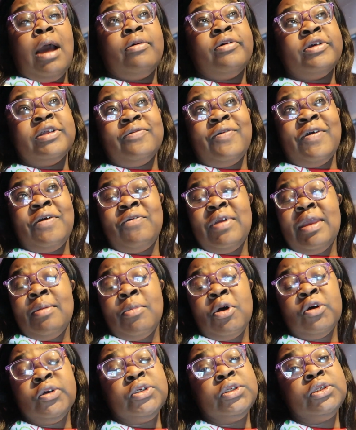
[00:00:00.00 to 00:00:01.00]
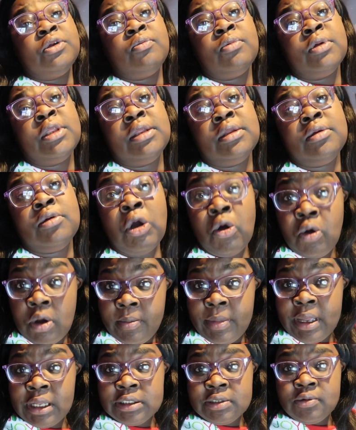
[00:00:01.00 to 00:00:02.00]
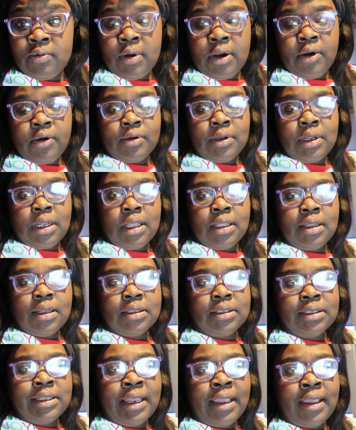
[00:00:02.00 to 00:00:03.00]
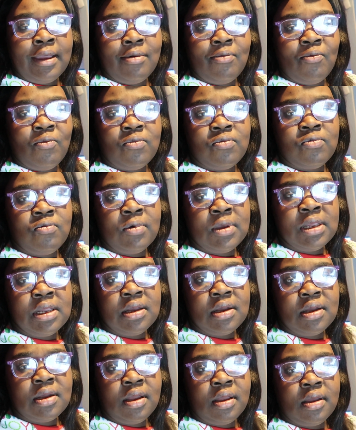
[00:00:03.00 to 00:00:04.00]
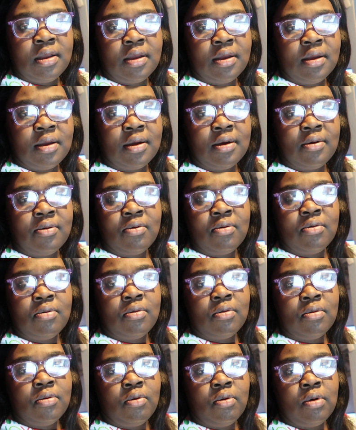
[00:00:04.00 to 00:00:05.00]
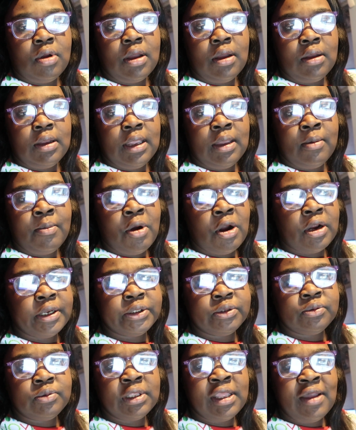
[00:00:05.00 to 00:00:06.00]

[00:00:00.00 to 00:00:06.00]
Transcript: I was very emotional when going back to work that week in March.